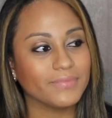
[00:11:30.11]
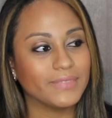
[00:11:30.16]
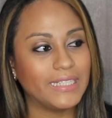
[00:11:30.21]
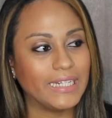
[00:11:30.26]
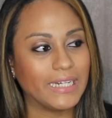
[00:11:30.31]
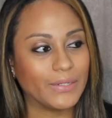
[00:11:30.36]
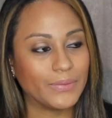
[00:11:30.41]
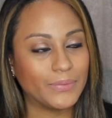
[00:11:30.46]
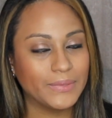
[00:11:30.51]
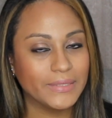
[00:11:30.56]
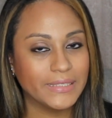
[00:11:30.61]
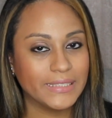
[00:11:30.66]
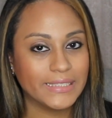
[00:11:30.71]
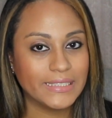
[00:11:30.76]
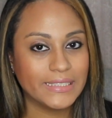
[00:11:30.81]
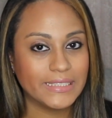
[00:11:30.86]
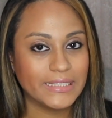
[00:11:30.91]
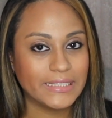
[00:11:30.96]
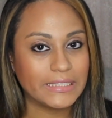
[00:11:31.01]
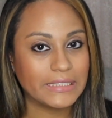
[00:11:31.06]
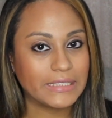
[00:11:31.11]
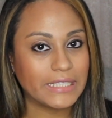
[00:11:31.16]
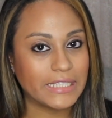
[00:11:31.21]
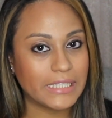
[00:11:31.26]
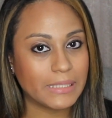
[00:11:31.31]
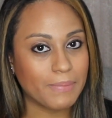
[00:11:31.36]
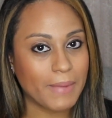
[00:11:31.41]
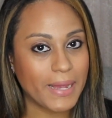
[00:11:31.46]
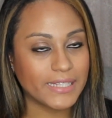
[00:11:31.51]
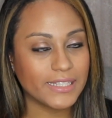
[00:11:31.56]
you know,
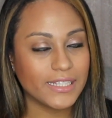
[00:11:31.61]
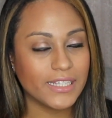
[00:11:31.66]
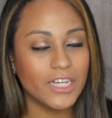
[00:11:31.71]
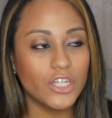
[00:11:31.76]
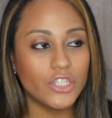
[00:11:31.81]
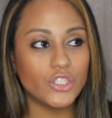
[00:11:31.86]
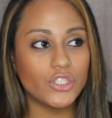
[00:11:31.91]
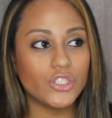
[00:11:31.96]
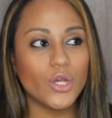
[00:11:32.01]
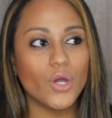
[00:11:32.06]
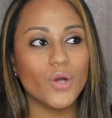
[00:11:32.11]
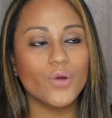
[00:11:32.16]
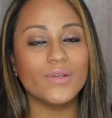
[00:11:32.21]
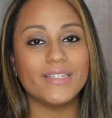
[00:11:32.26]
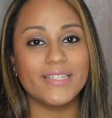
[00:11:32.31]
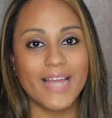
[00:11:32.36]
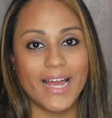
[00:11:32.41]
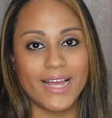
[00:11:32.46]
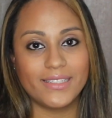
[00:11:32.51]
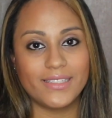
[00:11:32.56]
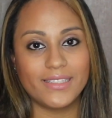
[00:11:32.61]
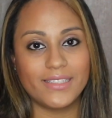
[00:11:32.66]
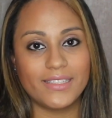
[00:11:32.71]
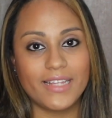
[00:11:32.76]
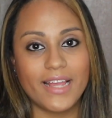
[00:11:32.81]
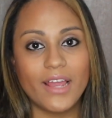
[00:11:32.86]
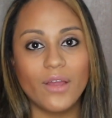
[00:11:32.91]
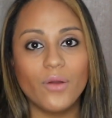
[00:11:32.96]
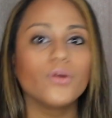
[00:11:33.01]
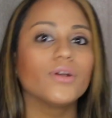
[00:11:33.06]
suspect. So yes,
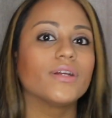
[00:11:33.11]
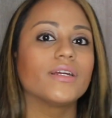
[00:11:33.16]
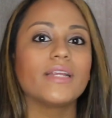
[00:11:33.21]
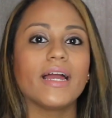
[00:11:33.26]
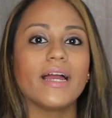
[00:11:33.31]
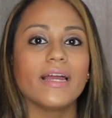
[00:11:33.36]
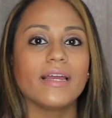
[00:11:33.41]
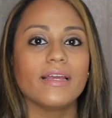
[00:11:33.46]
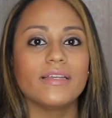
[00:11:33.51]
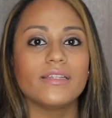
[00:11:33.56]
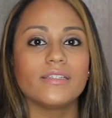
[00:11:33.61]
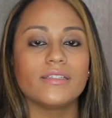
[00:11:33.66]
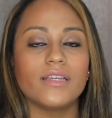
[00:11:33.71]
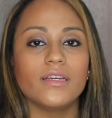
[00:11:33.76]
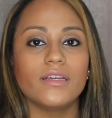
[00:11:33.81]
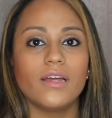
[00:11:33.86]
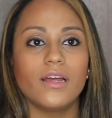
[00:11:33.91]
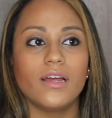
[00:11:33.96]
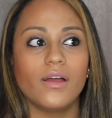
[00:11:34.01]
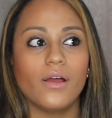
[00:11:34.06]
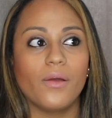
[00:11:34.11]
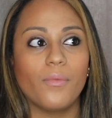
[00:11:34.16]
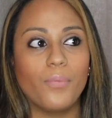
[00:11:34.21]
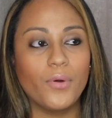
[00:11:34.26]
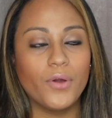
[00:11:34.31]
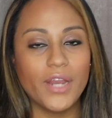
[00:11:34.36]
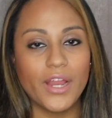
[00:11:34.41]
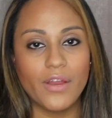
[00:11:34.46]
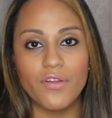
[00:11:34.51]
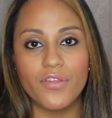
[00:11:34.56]
stay organized,
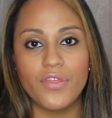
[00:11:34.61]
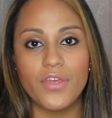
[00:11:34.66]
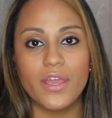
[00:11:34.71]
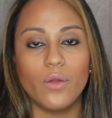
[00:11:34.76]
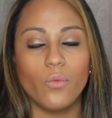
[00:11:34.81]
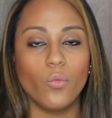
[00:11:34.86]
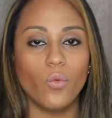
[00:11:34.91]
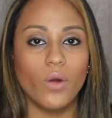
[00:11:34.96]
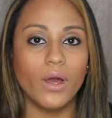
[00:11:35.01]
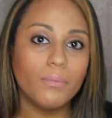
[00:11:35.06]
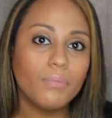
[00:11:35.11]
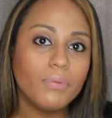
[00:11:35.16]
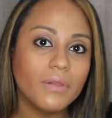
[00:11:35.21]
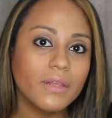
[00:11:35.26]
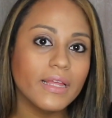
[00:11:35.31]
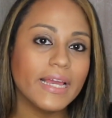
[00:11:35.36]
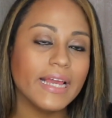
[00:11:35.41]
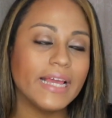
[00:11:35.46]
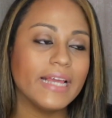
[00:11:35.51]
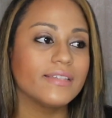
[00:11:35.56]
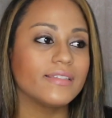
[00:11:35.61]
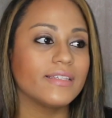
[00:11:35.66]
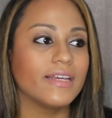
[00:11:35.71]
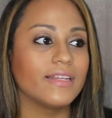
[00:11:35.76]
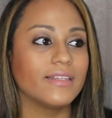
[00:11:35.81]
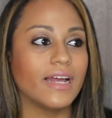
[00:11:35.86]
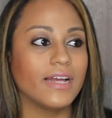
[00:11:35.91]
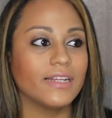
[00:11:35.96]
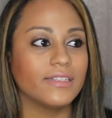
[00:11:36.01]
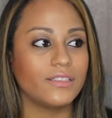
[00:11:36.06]
put everything in one place,
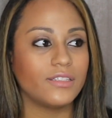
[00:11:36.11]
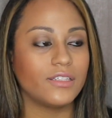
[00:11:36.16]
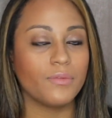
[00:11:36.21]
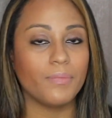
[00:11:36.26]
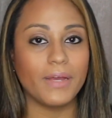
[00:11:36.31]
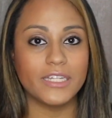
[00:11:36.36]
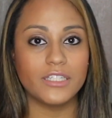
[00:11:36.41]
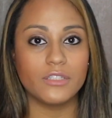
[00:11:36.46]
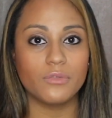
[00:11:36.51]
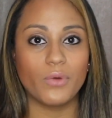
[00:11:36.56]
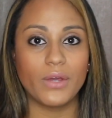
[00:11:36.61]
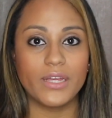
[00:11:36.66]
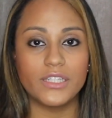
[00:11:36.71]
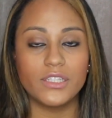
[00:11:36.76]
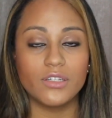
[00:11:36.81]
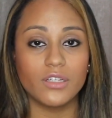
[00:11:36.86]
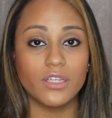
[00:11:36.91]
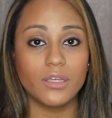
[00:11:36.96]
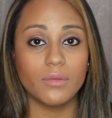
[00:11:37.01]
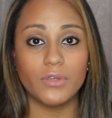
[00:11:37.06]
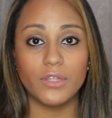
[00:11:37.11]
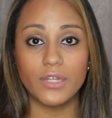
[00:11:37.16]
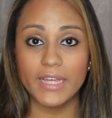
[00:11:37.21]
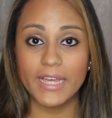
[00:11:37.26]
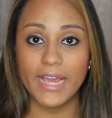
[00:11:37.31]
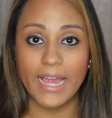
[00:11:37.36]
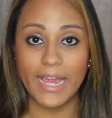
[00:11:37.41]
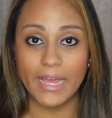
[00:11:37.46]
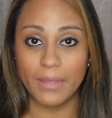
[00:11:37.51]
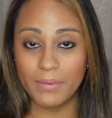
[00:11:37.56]
and that's the best way to
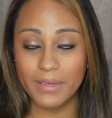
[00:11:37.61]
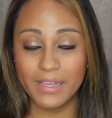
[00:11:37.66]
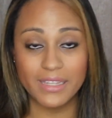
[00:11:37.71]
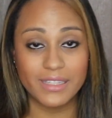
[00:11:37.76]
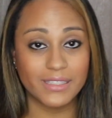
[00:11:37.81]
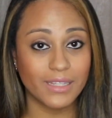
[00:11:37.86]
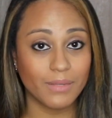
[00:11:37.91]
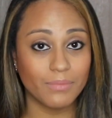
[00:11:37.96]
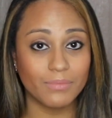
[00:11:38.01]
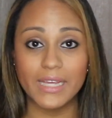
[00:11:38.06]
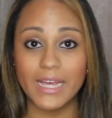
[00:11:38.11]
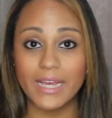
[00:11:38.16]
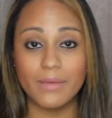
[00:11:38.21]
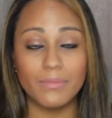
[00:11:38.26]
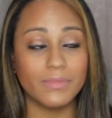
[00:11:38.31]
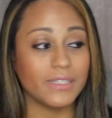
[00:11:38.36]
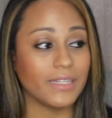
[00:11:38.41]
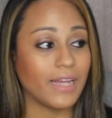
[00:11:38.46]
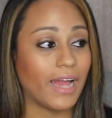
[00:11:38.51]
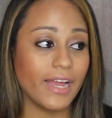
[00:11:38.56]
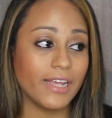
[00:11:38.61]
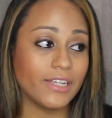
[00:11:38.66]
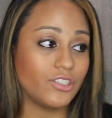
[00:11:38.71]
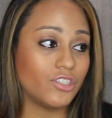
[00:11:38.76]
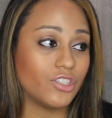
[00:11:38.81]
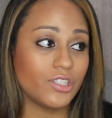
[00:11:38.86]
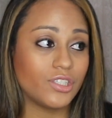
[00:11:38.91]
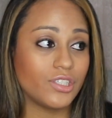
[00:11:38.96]
communicate, because sometimes I